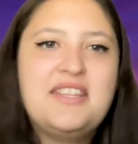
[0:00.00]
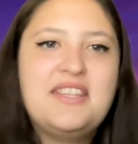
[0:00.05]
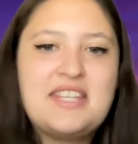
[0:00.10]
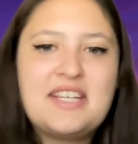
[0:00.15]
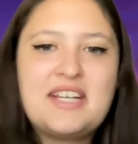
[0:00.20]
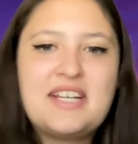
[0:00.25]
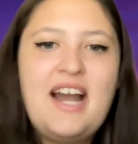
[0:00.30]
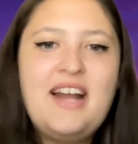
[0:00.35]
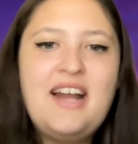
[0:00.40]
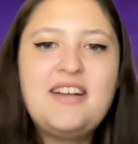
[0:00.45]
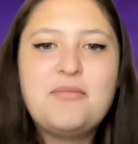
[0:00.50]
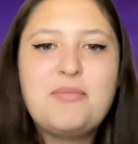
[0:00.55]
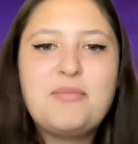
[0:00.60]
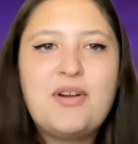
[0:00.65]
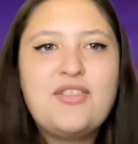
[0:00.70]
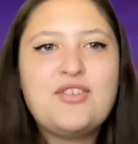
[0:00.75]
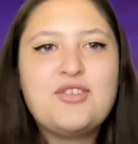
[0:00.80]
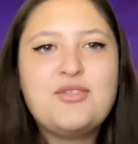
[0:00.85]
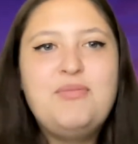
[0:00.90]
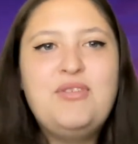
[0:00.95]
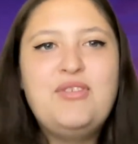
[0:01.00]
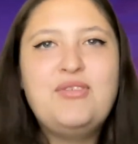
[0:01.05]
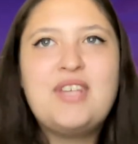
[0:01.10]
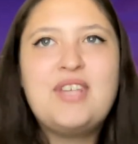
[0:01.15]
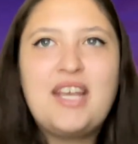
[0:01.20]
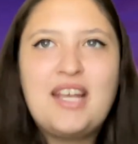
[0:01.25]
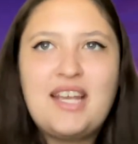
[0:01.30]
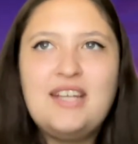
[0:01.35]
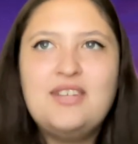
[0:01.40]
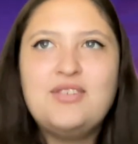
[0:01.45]
the Kiner brothers
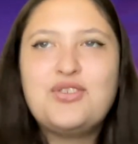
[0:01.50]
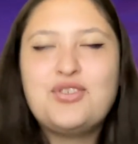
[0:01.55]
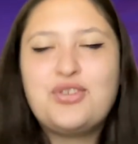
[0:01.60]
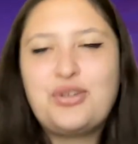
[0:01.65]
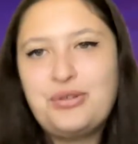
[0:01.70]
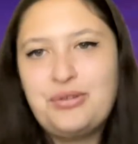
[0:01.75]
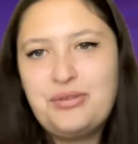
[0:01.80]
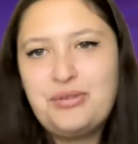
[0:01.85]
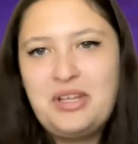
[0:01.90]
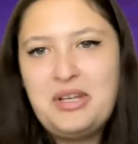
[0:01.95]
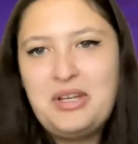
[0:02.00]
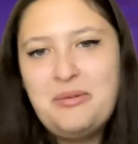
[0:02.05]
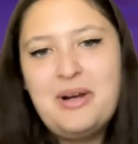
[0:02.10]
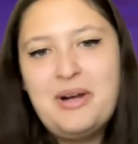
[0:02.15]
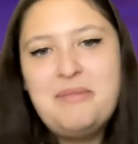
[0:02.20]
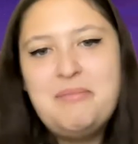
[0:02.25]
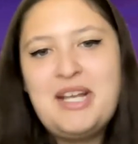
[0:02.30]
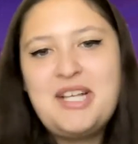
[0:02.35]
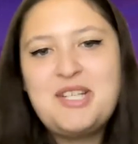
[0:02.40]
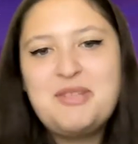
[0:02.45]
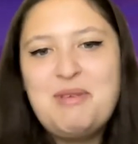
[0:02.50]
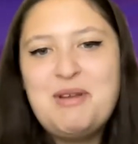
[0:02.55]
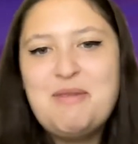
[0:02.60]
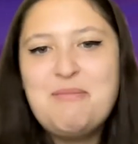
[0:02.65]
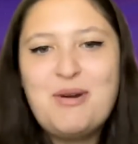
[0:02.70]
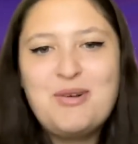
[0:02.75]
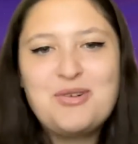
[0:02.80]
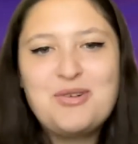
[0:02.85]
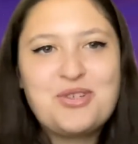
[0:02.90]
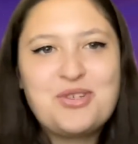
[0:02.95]
music is truly what makes me
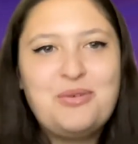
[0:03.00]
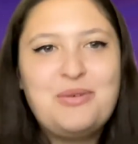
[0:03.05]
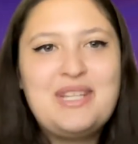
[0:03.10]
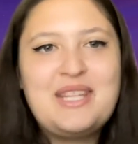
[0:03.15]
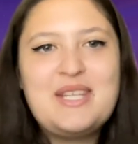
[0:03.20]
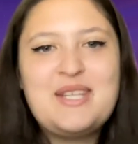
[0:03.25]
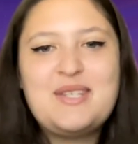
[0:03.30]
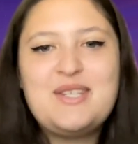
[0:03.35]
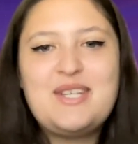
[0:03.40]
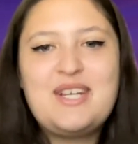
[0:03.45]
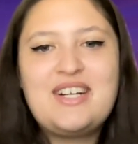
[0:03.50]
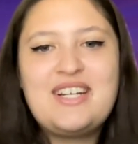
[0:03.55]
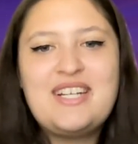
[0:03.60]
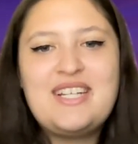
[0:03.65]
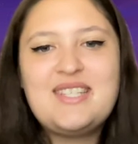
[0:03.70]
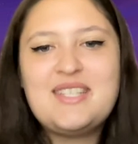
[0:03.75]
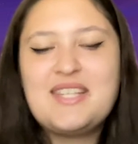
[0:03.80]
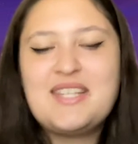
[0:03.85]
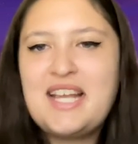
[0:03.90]
emotional with this series.